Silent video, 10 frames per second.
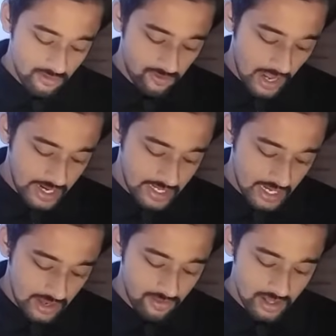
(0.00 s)
flight
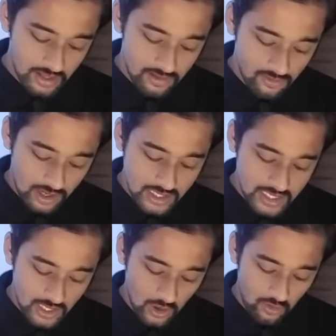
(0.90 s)
level
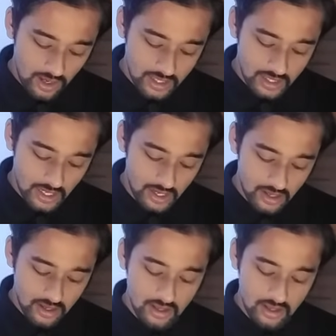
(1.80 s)
1013.